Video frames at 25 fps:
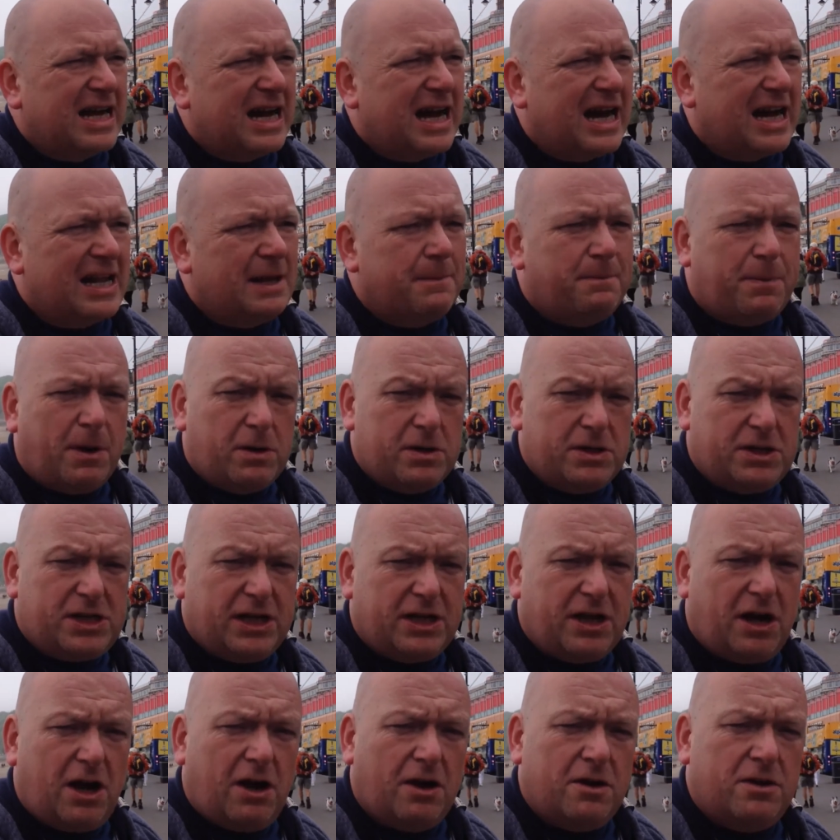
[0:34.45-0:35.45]
and he
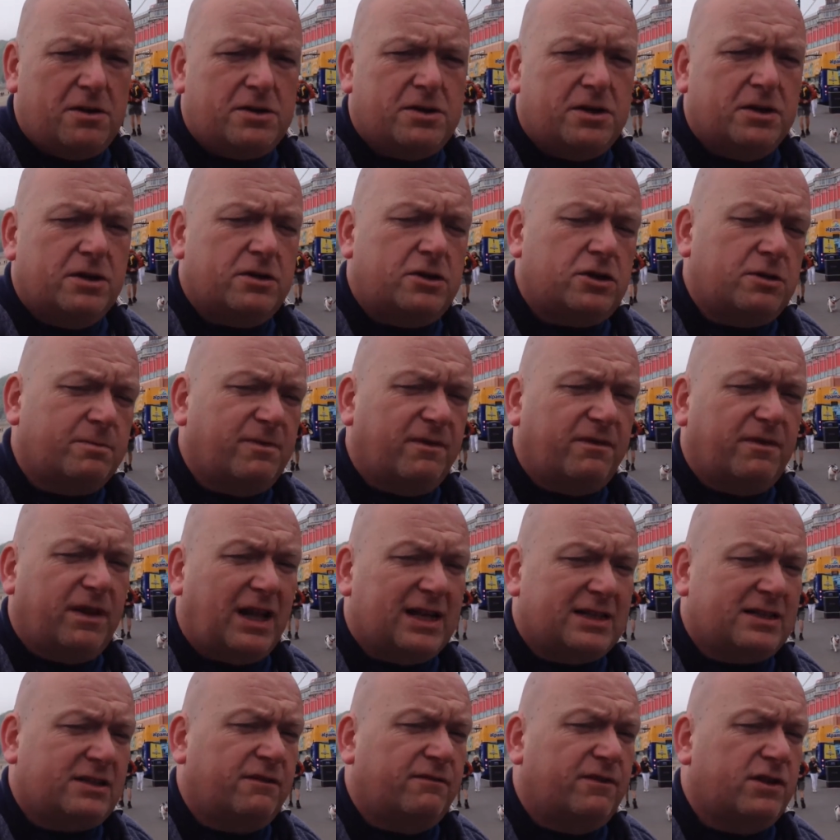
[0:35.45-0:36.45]
pointed out that some of
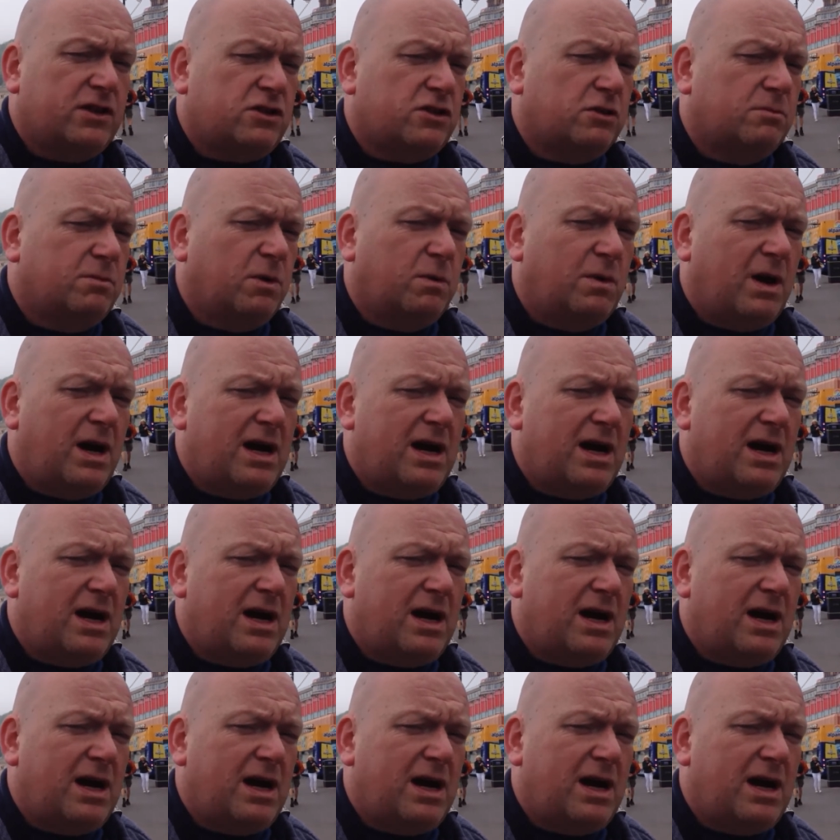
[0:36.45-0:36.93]
Last of the Summer